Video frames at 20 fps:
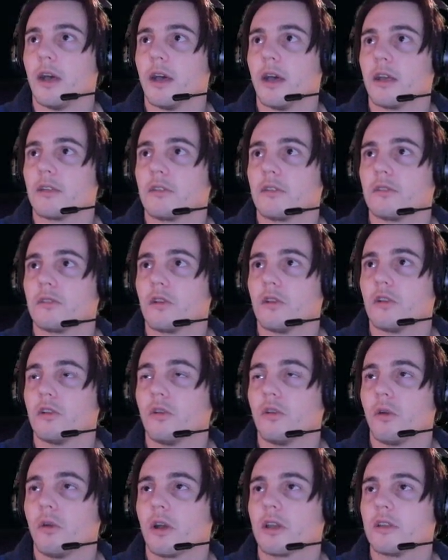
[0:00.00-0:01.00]
So turn
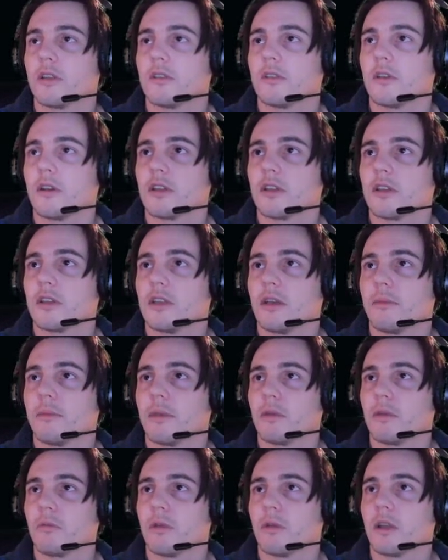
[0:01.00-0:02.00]
your walkie-talkie on
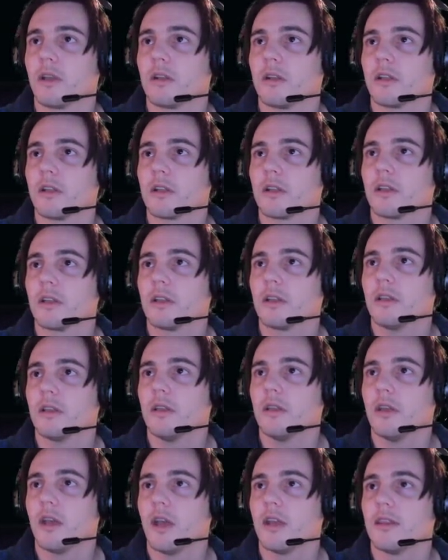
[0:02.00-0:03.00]
by right-clicking,
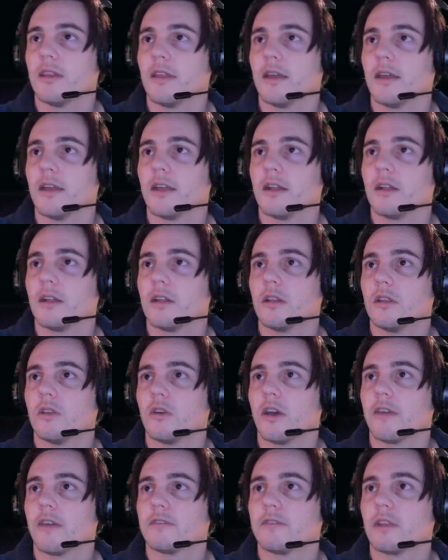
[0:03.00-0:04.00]
and then
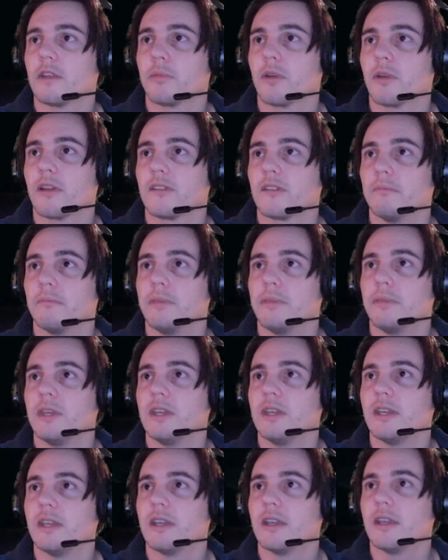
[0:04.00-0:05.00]
you'll have to press
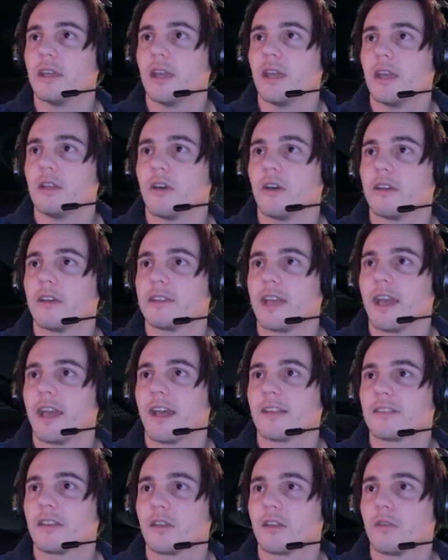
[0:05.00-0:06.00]
B, and you'll have to
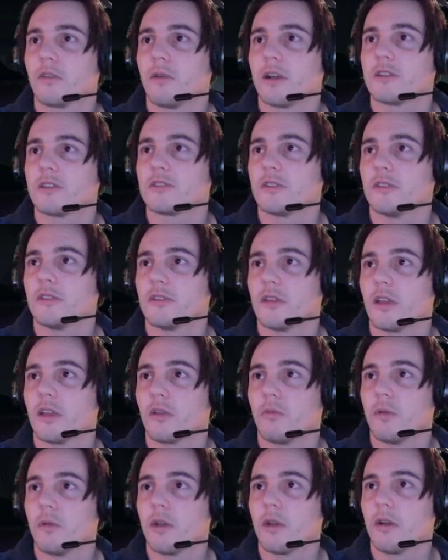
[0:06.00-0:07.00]
ask it questions like,
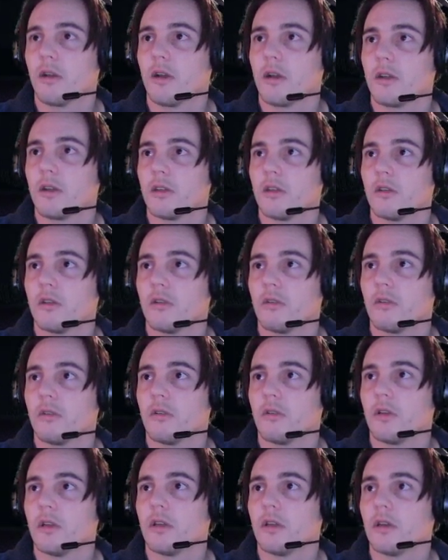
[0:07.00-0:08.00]
"Where are you?
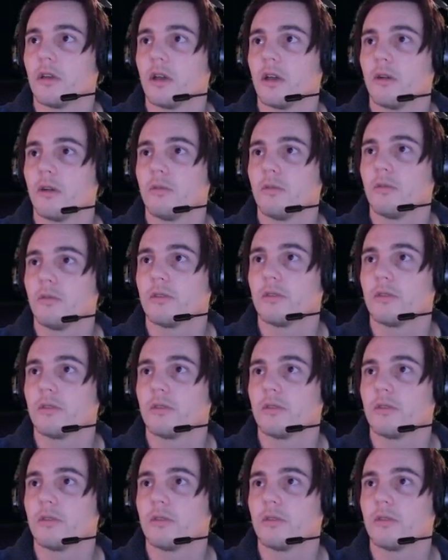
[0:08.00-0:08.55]
How old are